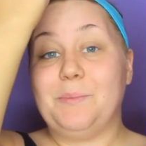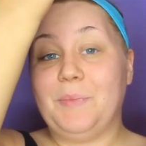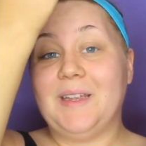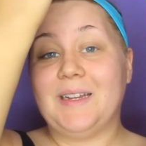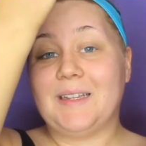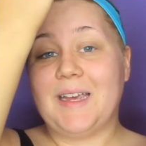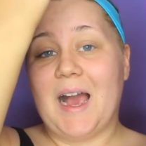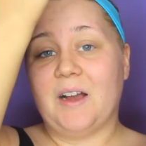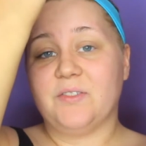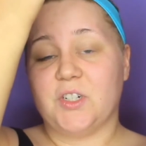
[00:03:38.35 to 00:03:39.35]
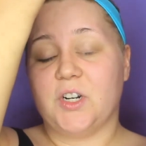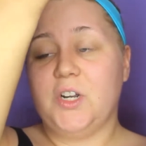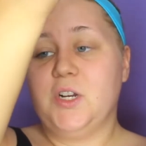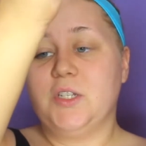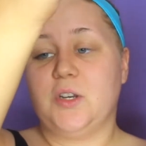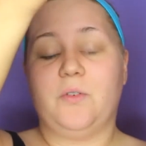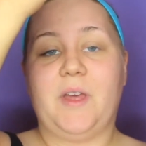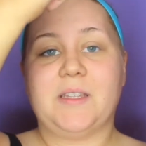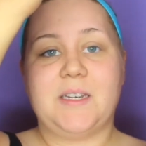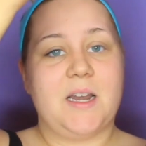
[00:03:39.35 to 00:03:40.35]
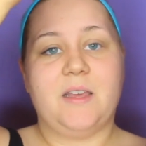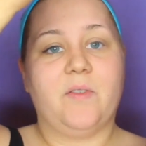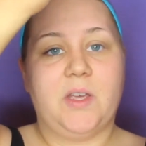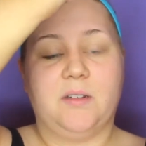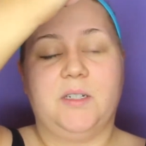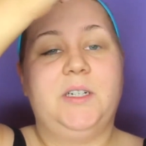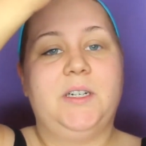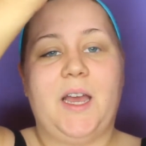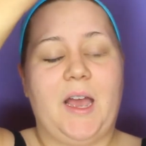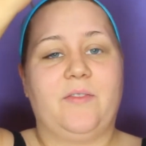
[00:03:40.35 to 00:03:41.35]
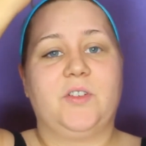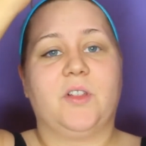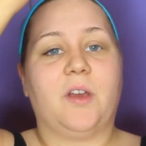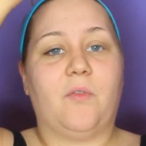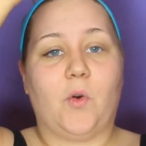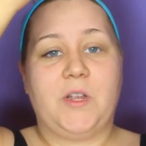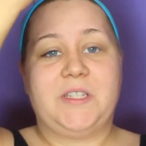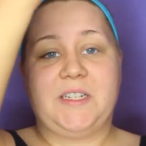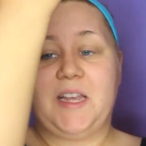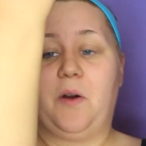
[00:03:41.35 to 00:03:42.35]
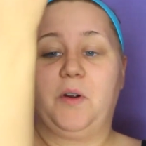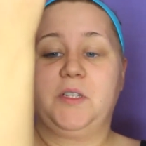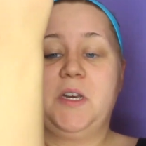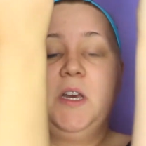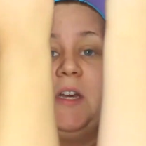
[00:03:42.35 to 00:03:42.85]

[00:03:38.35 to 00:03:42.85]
immediately after. So that's not even after like 4 to 6 hours.